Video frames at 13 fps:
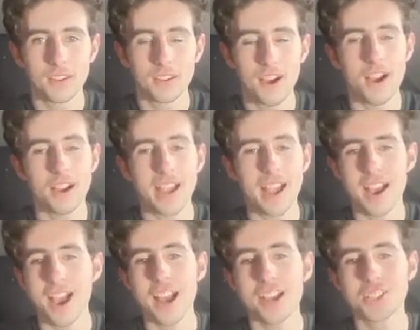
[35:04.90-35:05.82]
Okay,
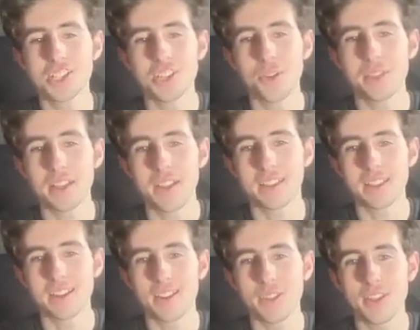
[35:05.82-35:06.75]
I actually don't think that
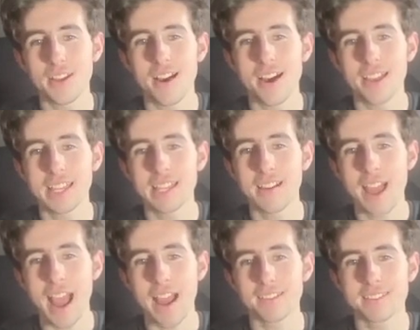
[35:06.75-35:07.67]
did anything. I think I
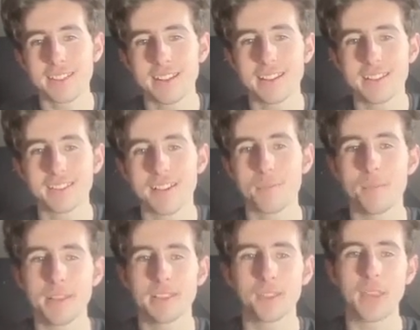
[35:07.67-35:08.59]
accidentally
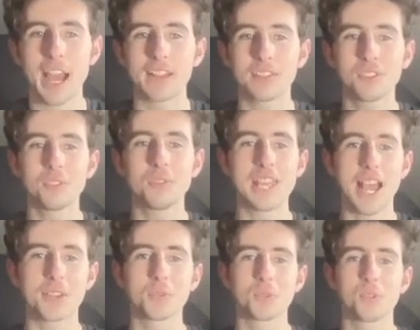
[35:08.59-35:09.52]
submitted that to the actual